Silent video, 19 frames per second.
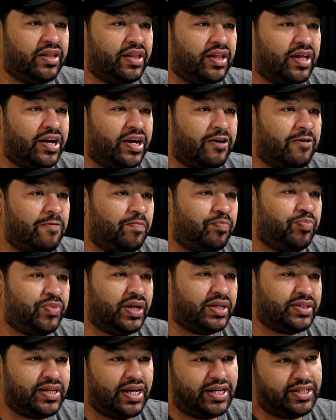Like,
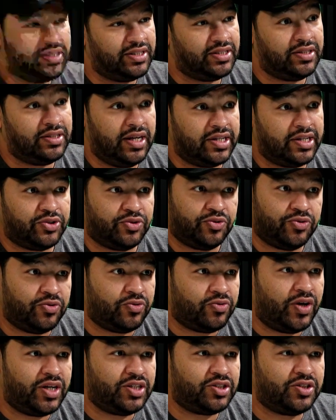it's not just yes or no
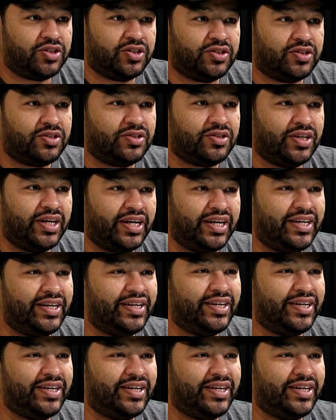questions. And